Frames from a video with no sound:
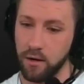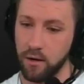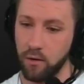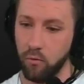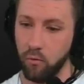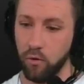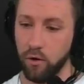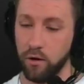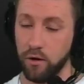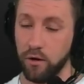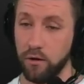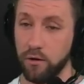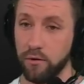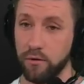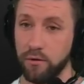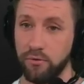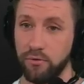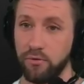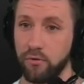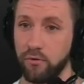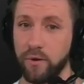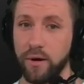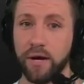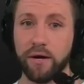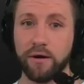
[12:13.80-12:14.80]
Will
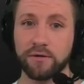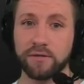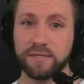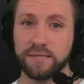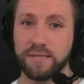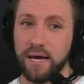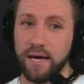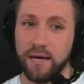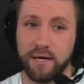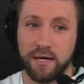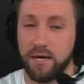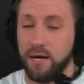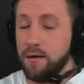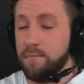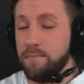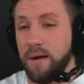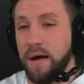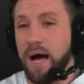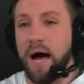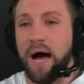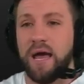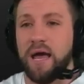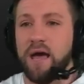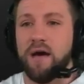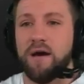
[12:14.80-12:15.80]
the Raiders take him?
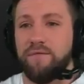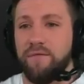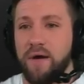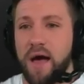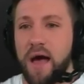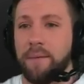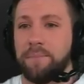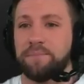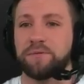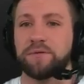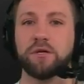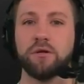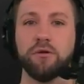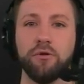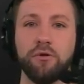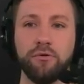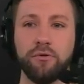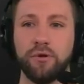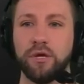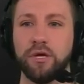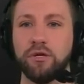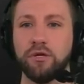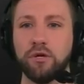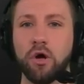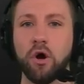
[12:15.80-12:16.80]
I have
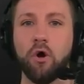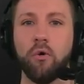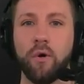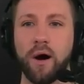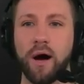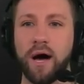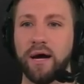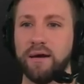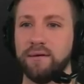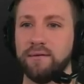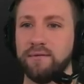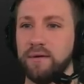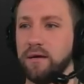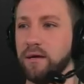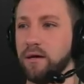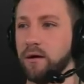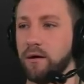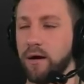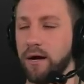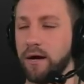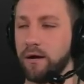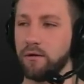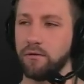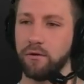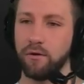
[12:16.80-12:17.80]
absolutely no idea.
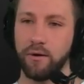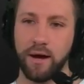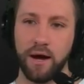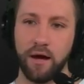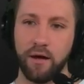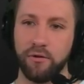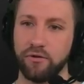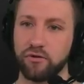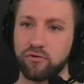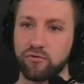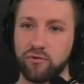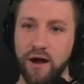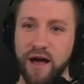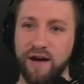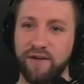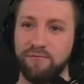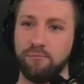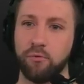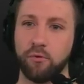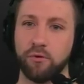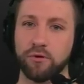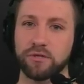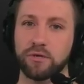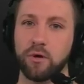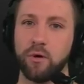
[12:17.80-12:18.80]
I don't know how the draft
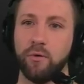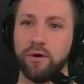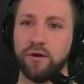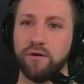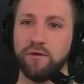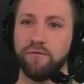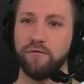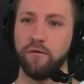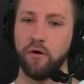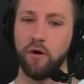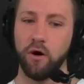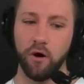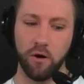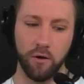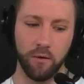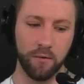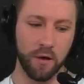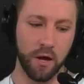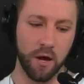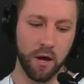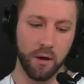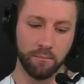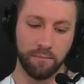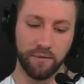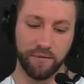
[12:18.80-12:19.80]
board's going to fall,
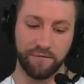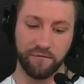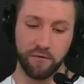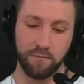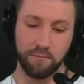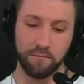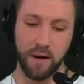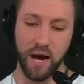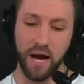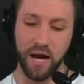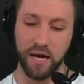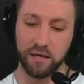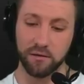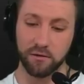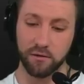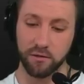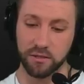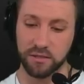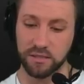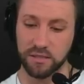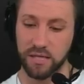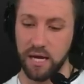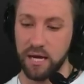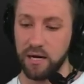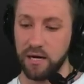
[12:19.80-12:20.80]
but from my
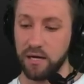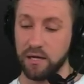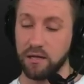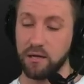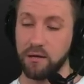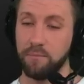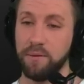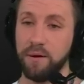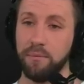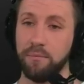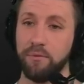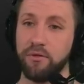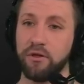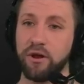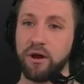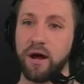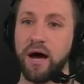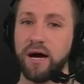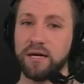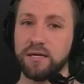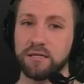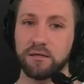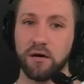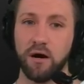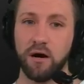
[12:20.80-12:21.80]
understanding and the people that
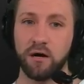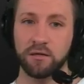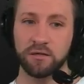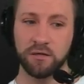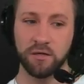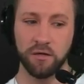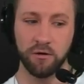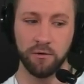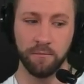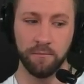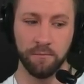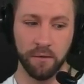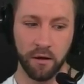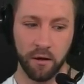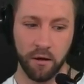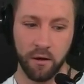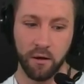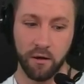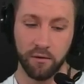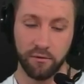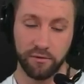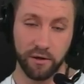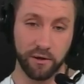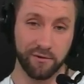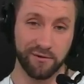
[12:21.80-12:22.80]
I talk to,
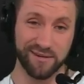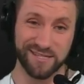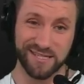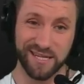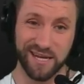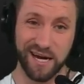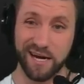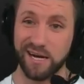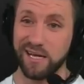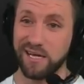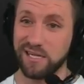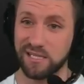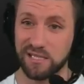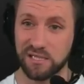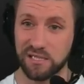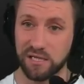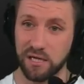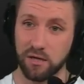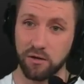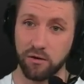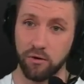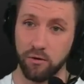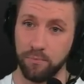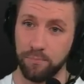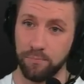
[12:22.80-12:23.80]
there is not a
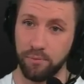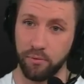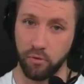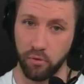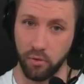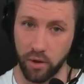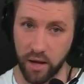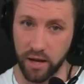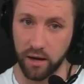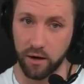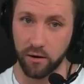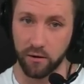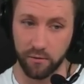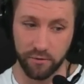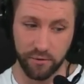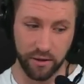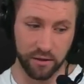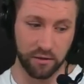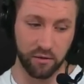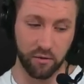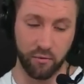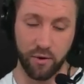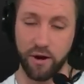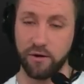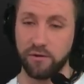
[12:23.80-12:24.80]
single player that
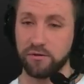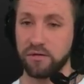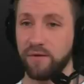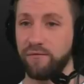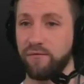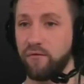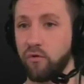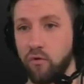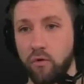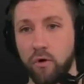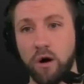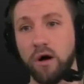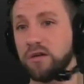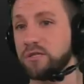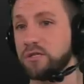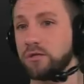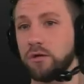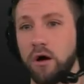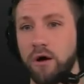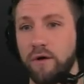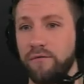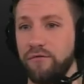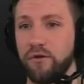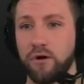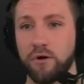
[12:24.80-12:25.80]
the Raiders have crossed
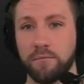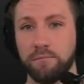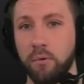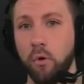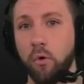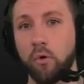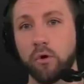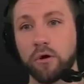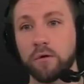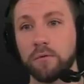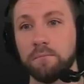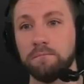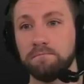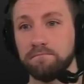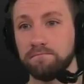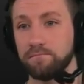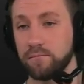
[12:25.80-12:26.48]
off their board.